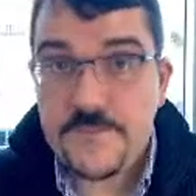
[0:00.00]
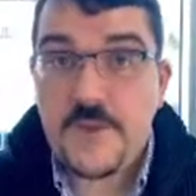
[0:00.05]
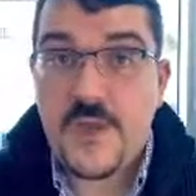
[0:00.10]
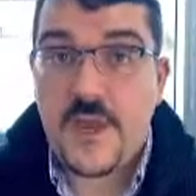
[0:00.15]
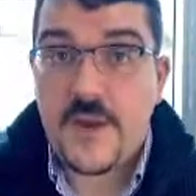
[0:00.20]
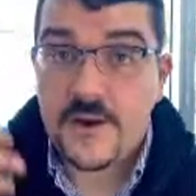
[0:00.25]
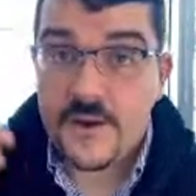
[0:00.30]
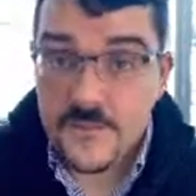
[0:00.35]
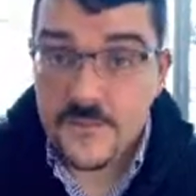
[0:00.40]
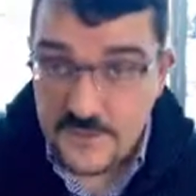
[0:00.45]

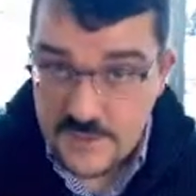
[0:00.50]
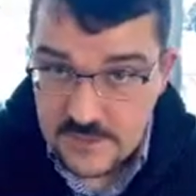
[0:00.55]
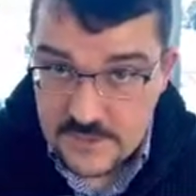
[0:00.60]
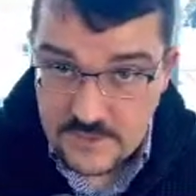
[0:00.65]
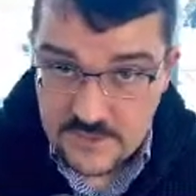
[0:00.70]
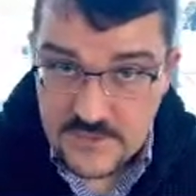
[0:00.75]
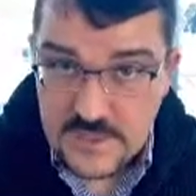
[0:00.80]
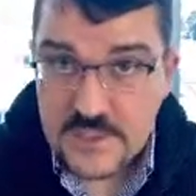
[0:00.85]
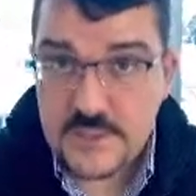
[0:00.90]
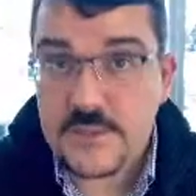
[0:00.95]
How can we do
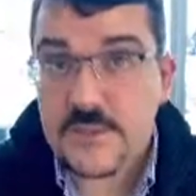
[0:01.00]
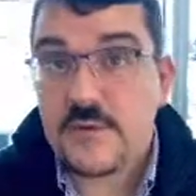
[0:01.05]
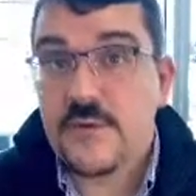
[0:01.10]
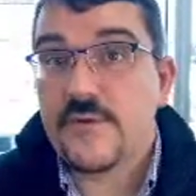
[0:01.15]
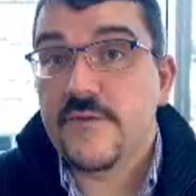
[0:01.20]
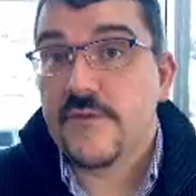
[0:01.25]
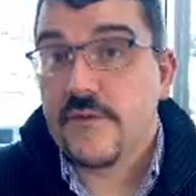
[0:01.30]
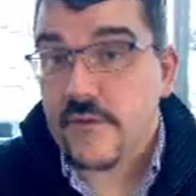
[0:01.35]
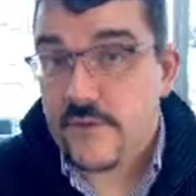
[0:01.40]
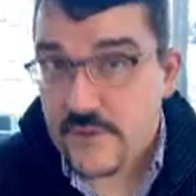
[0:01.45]
things
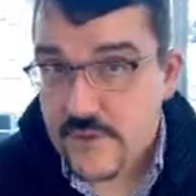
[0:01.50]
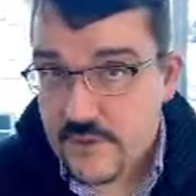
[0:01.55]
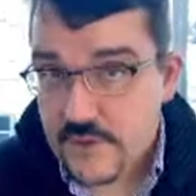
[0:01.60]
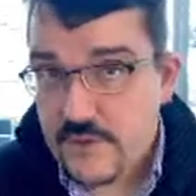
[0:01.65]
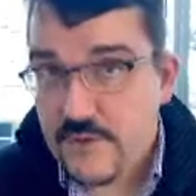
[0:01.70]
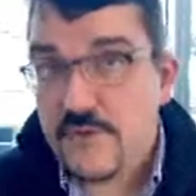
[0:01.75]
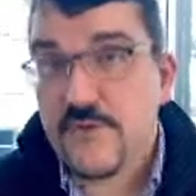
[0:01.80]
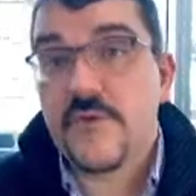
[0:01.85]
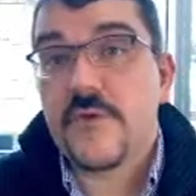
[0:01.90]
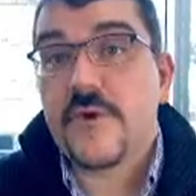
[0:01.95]
over and
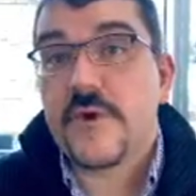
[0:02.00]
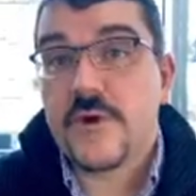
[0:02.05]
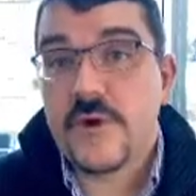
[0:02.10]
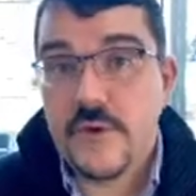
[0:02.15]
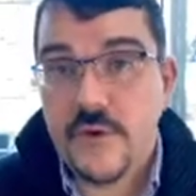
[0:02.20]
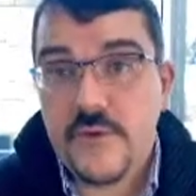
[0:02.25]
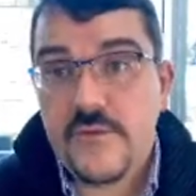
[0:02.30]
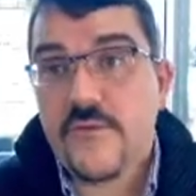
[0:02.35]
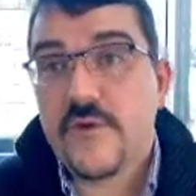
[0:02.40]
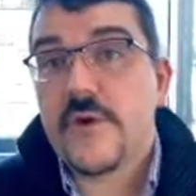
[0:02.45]
over and
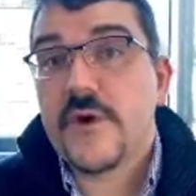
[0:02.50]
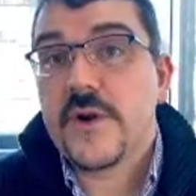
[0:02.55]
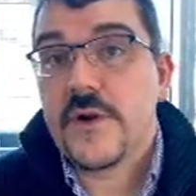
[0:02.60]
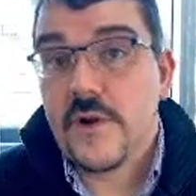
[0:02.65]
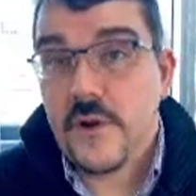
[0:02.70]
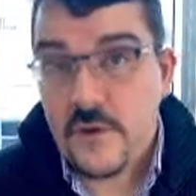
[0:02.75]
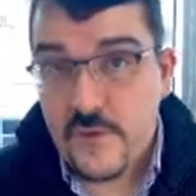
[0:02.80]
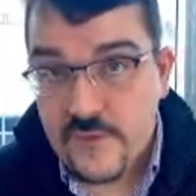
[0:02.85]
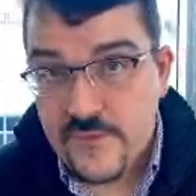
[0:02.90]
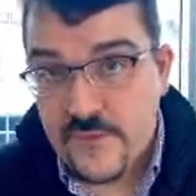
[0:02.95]
over and
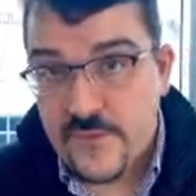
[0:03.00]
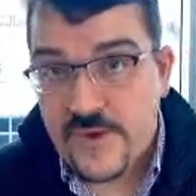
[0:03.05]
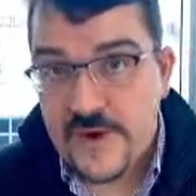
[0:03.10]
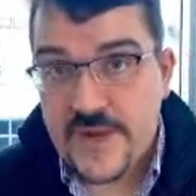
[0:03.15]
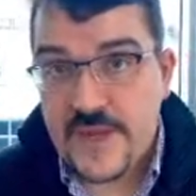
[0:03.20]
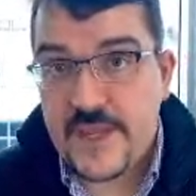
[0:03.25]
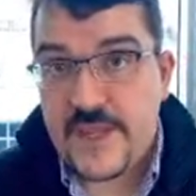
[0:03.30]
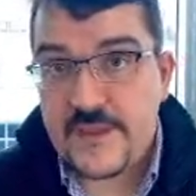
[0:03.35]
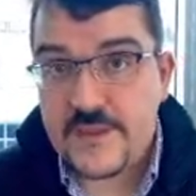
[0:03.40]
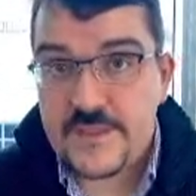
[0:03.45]
over
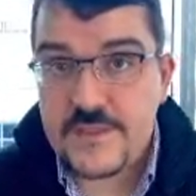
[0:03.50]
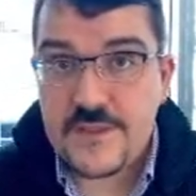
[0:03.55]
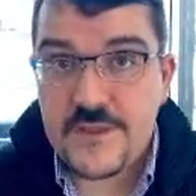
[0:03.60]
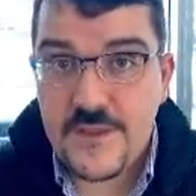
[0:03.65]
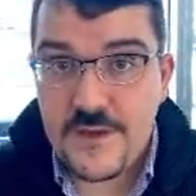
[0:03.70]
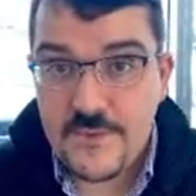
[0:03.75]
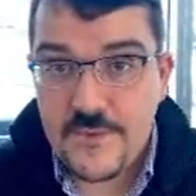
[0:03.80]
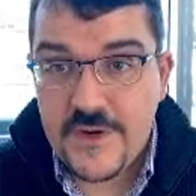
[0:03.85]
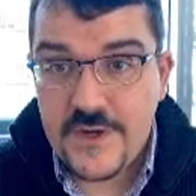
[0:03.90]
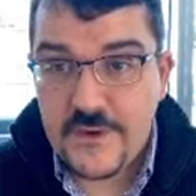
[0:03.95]
again so
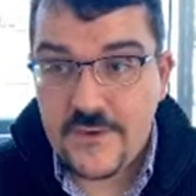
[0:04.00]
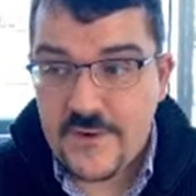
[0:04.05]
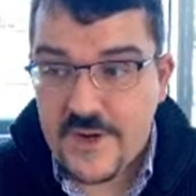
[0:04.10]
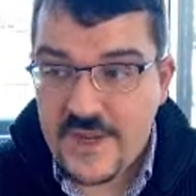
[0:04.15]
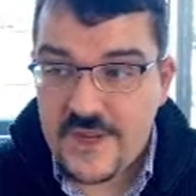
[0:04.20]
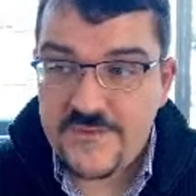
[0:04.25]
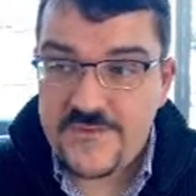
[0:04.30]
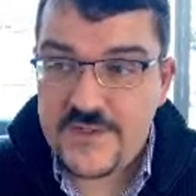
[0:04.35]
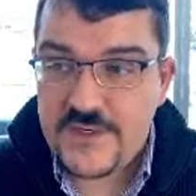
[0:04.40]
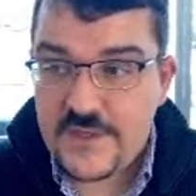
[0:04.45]
that we don't
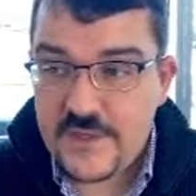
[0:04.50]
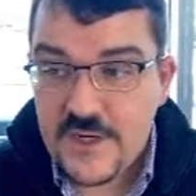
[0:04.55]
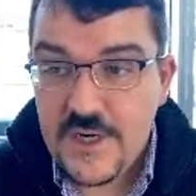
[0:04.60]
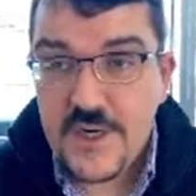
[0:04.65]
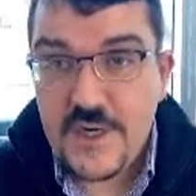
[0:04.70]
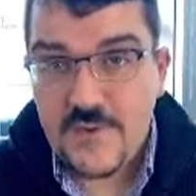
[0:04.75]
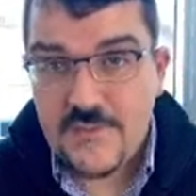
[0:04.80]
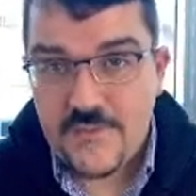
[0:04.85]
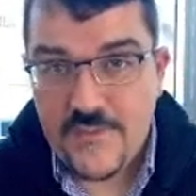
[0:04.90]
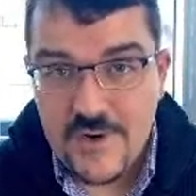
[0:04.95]
have to
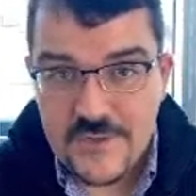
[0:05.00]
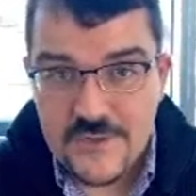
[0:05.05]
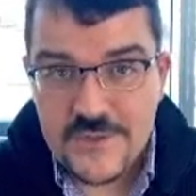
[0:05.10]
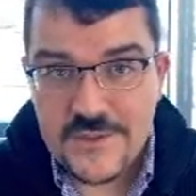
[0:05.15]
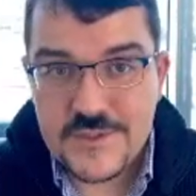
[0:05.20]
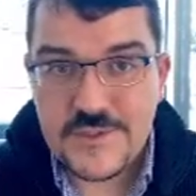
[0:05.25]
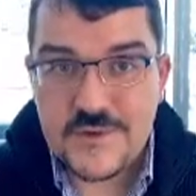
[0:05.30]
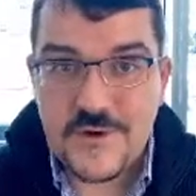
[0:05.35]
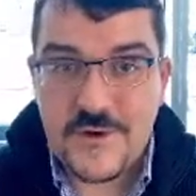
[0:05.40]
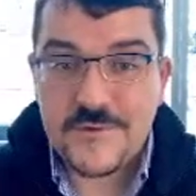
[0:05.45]
run the
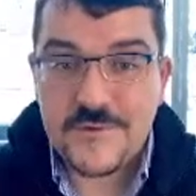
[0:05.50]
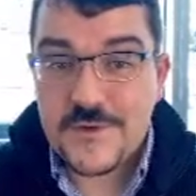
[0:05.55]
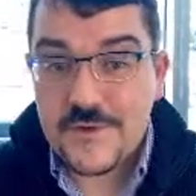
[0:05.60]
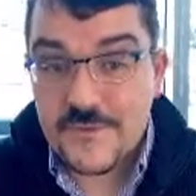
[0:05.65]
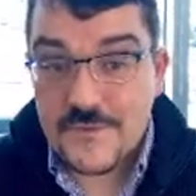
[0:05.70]
script,